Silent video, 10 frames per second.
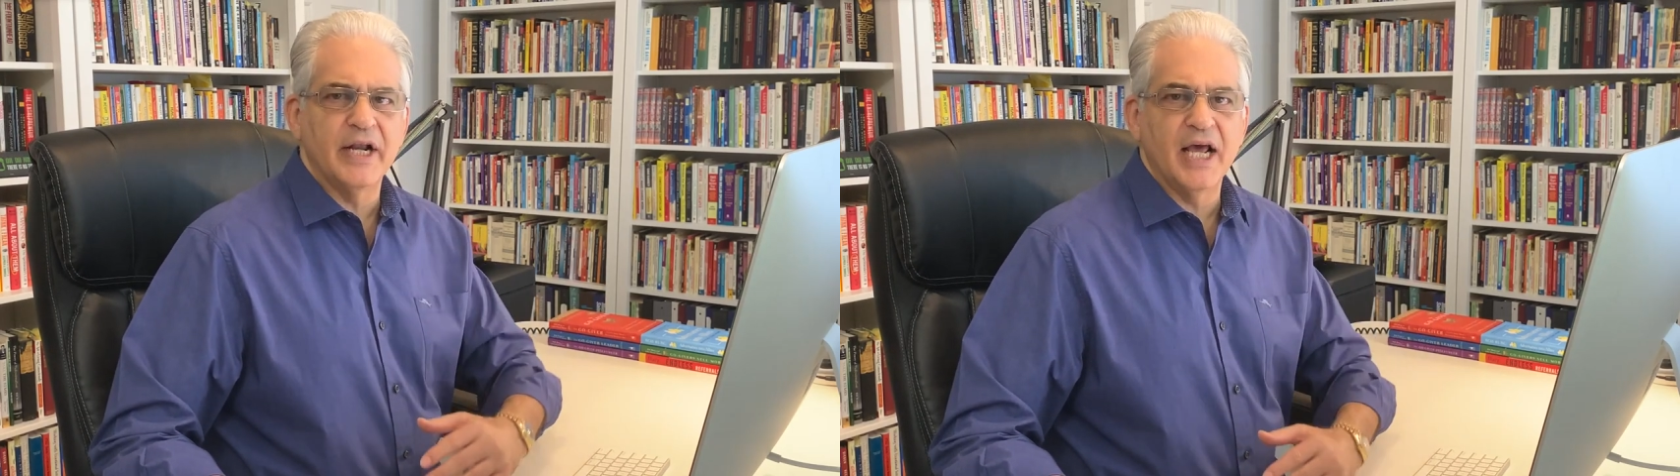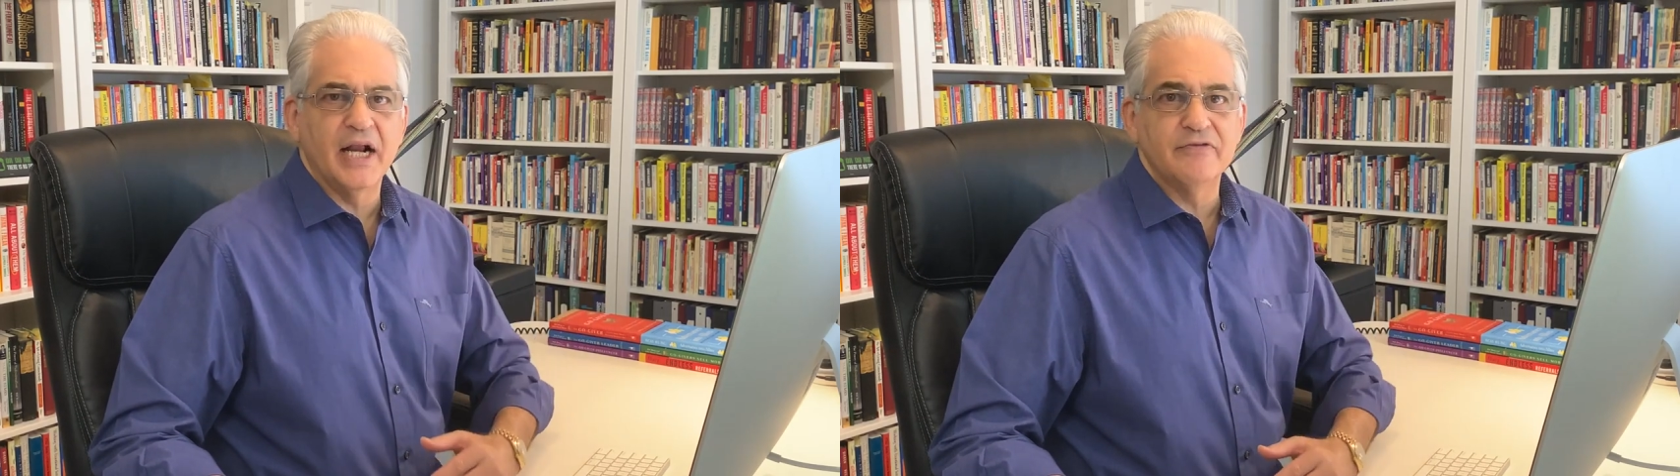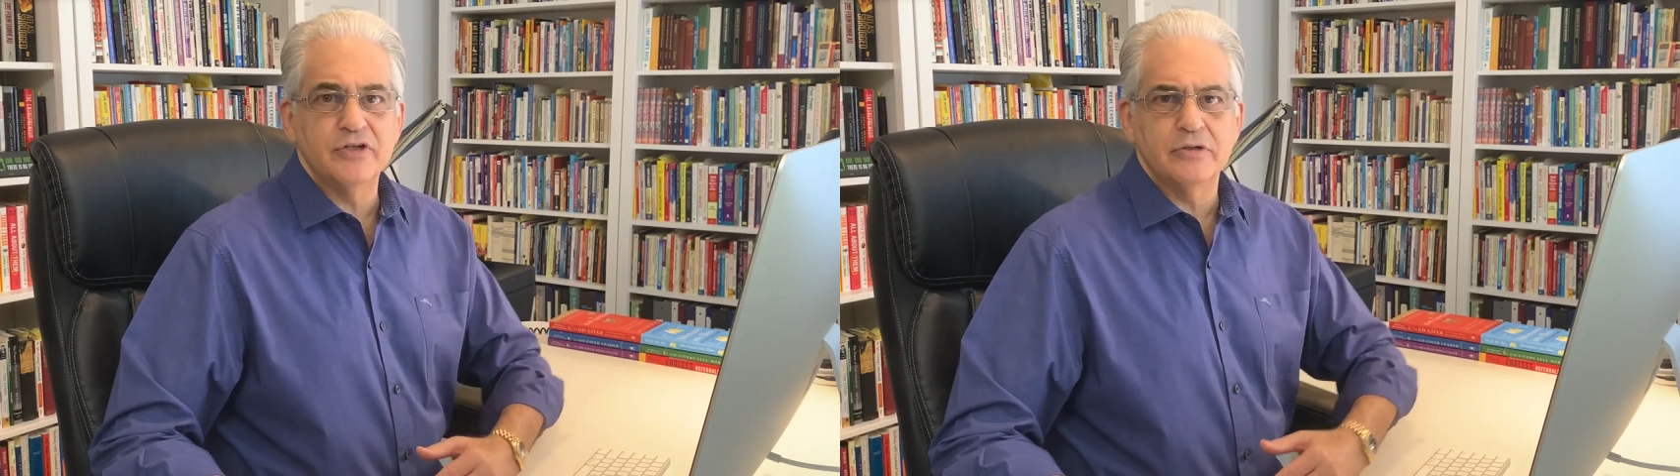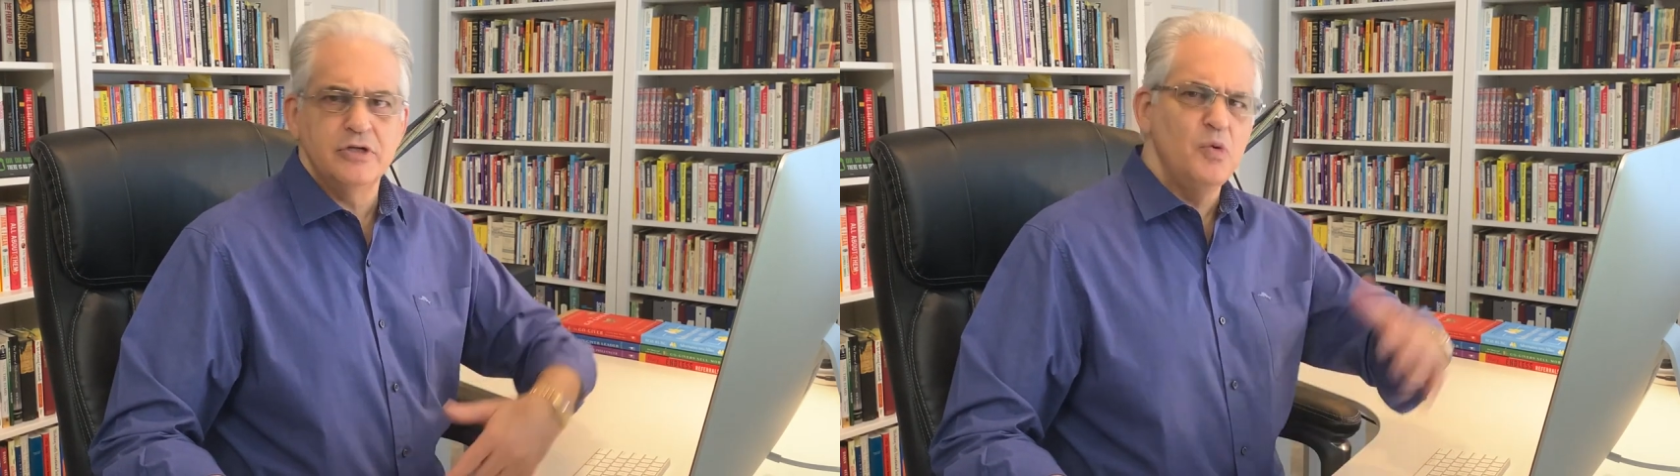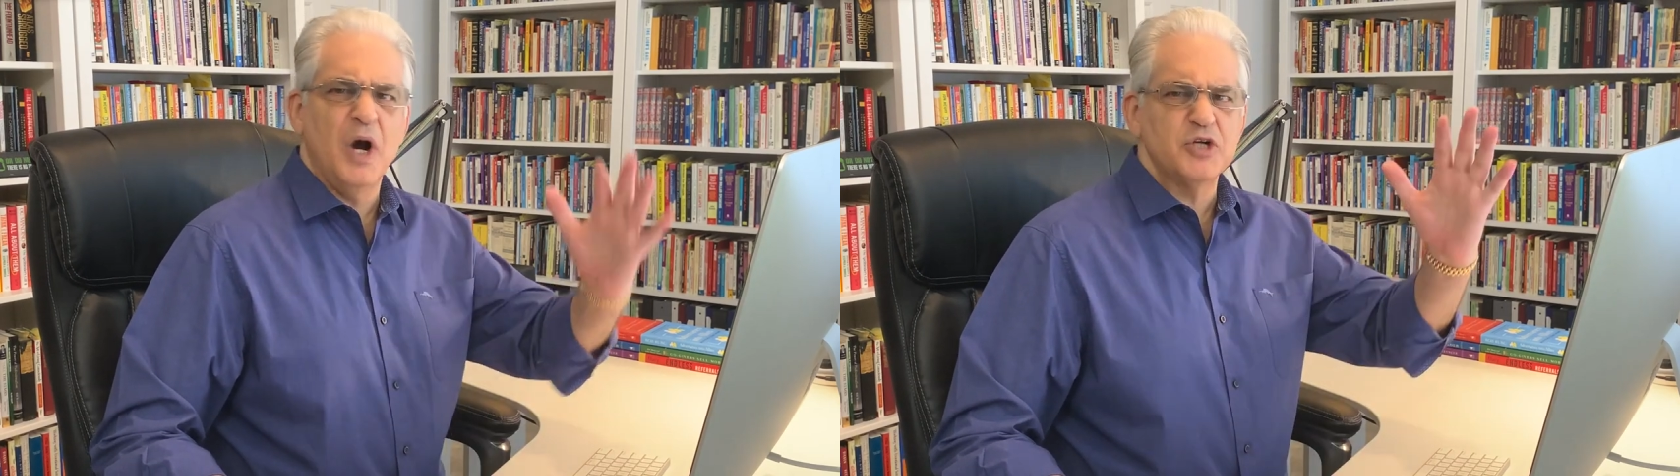And I'd have said,
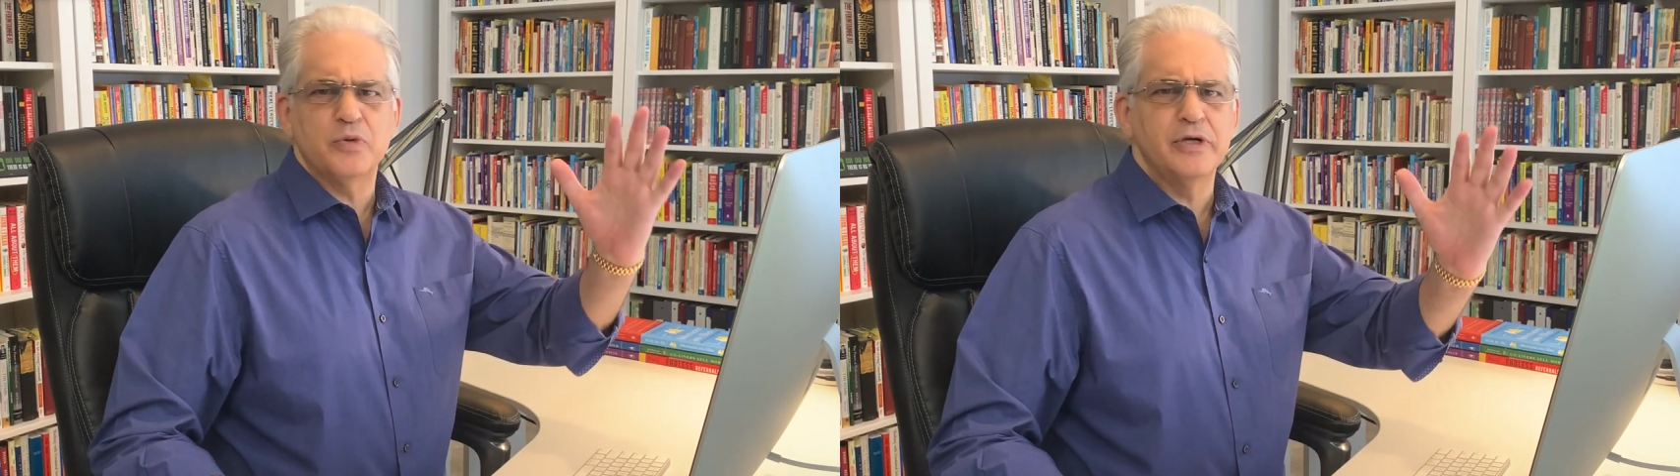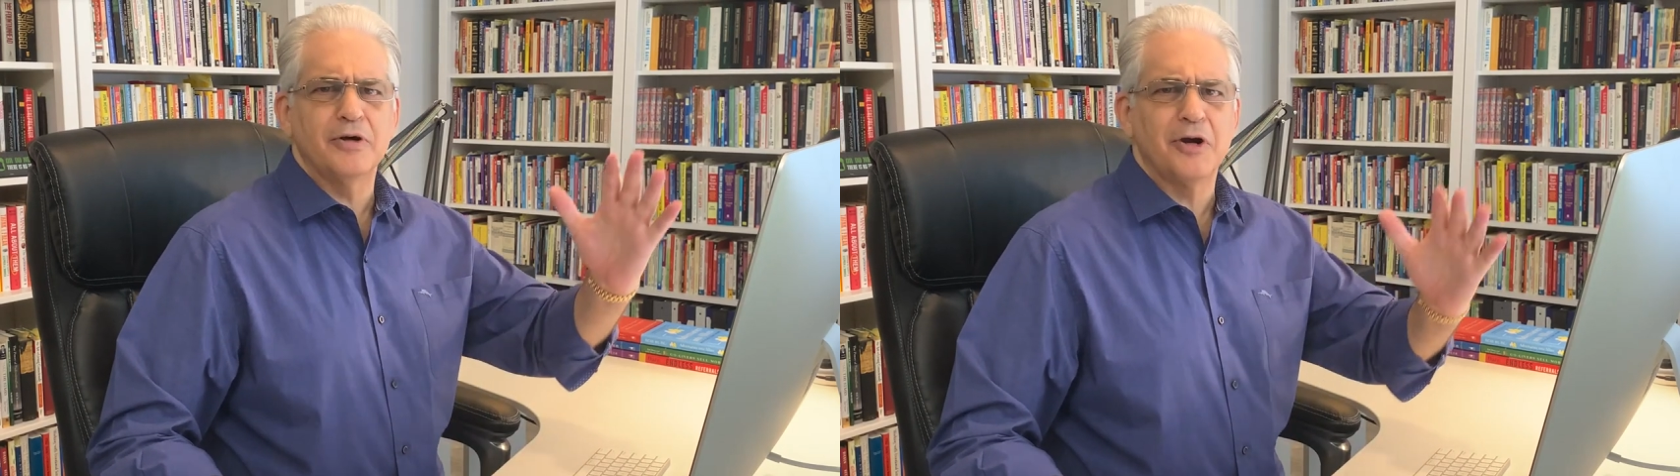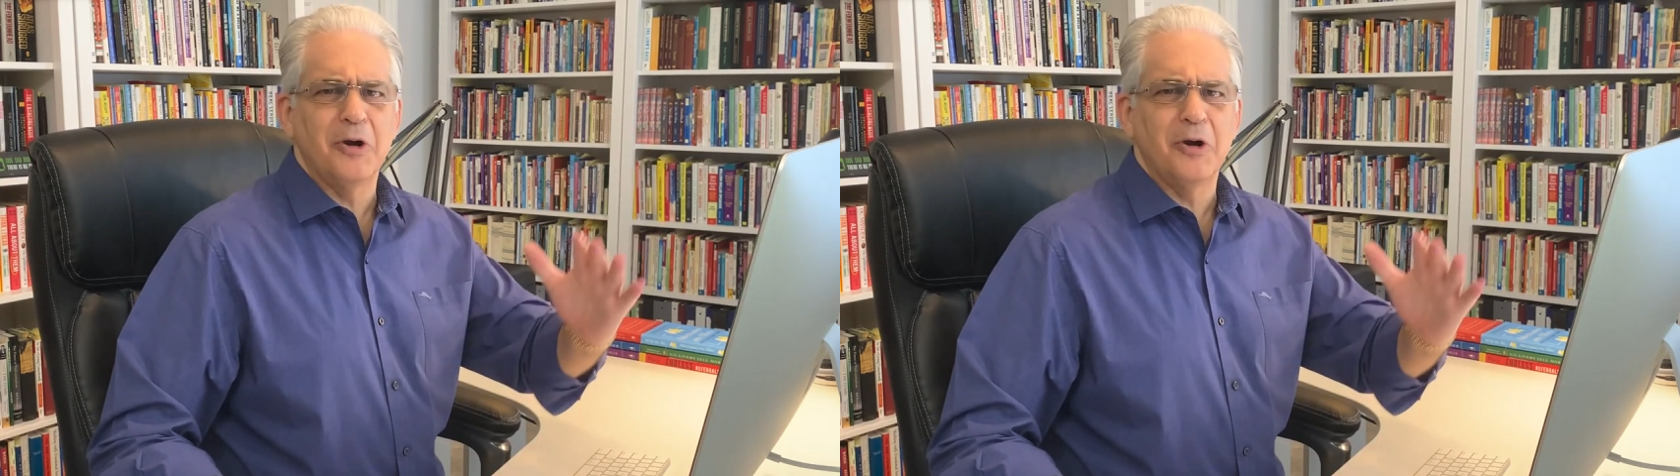you watch where you're